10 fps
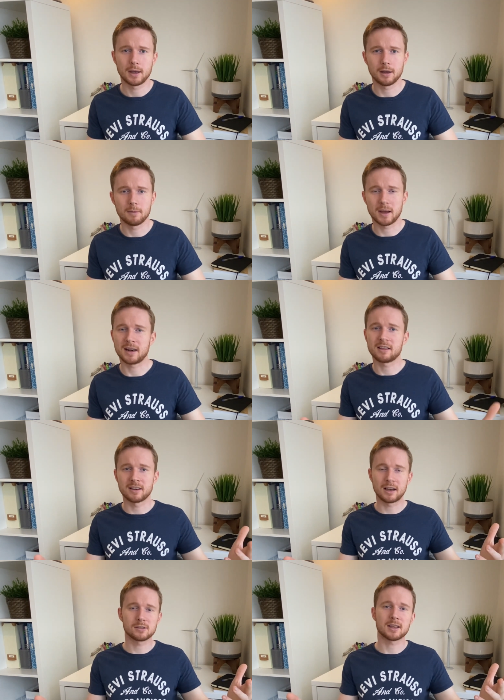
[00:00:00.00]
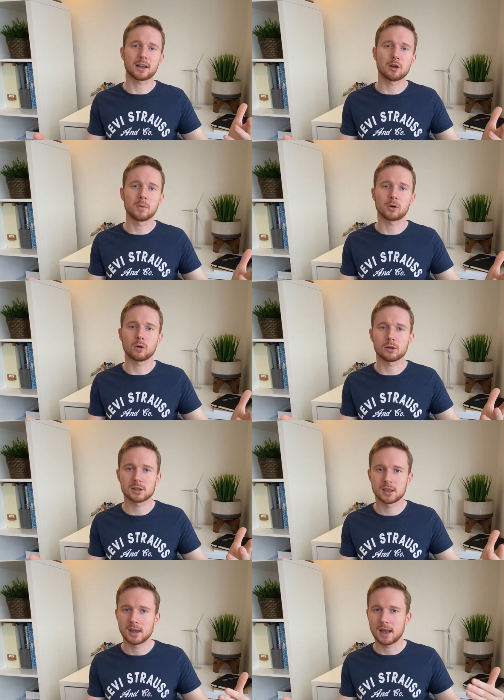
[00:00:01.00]
and anything else that I come
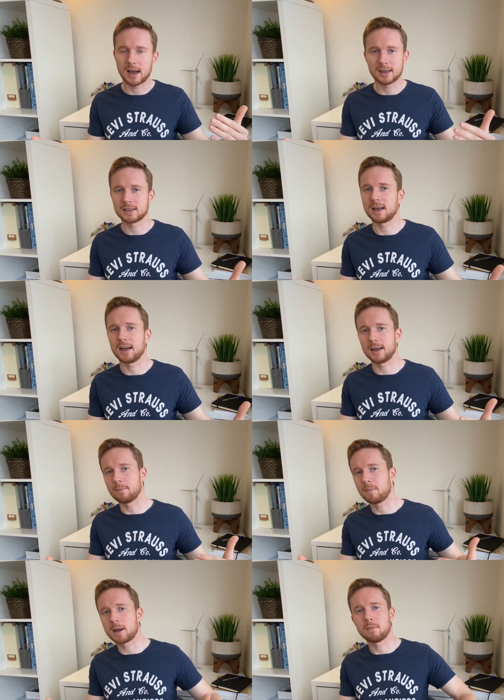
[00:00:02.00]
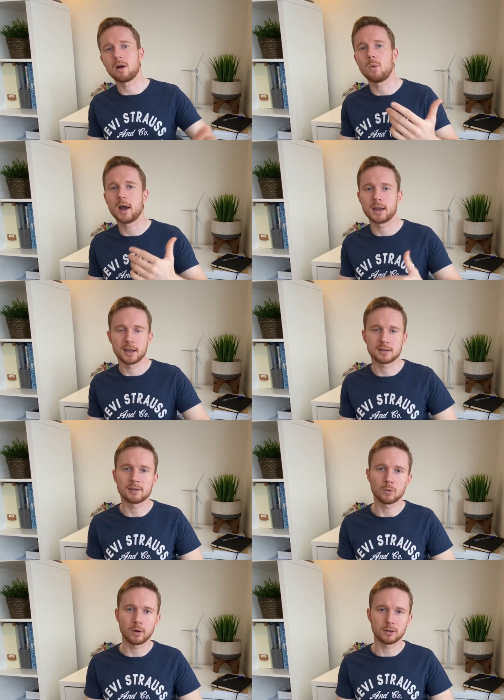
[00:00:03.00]
across as I make my way into
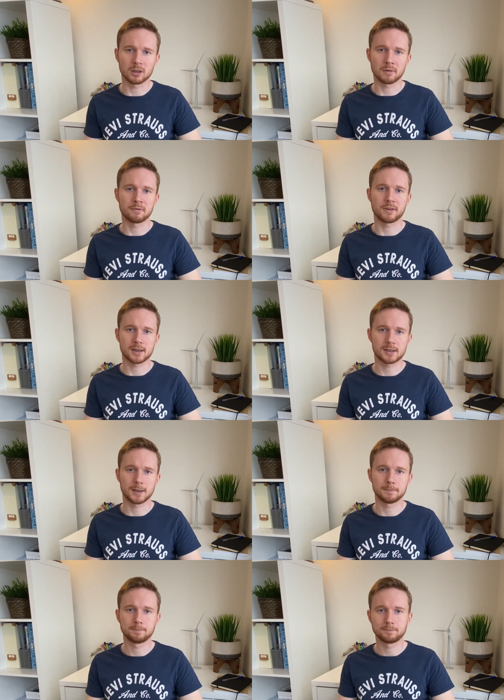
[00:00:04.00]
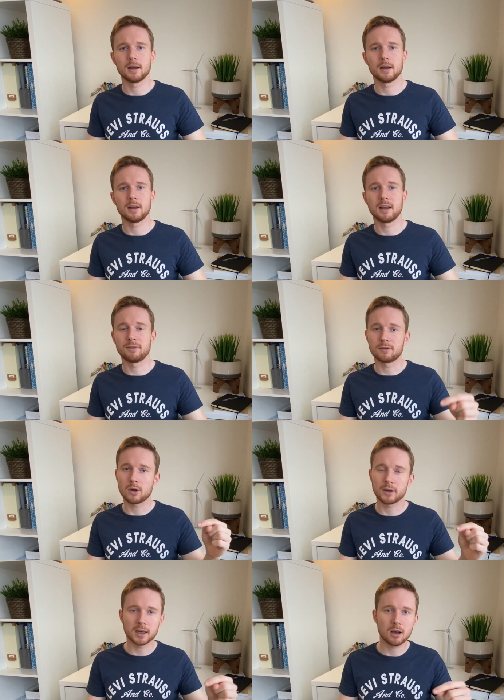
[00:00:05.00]
the world of investing. If you've
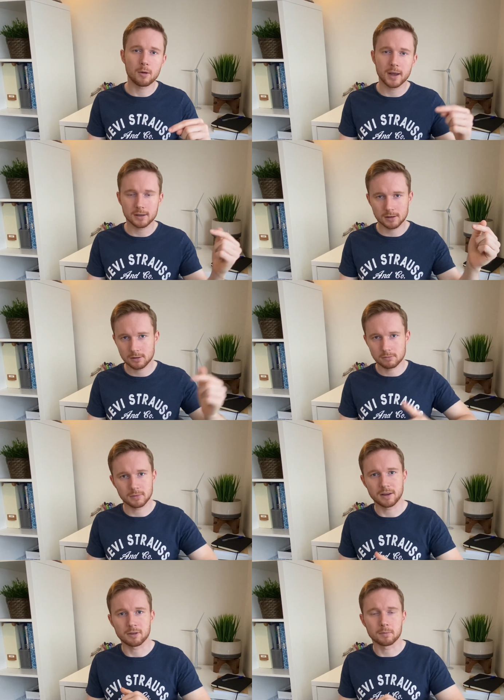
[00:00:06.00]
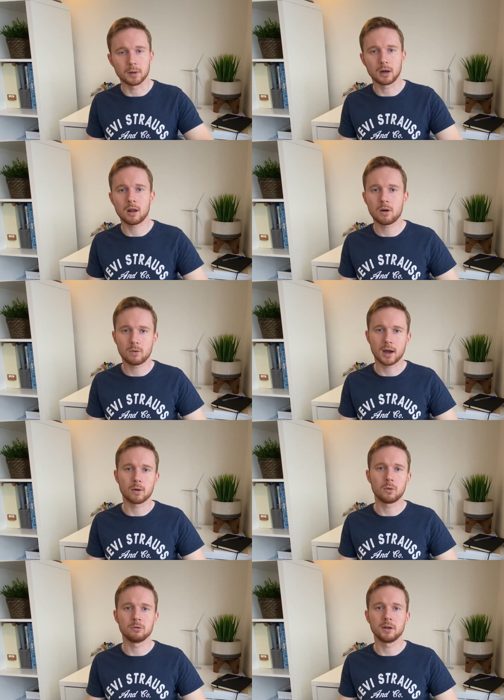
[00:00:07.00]
got any comments, leave them below. I will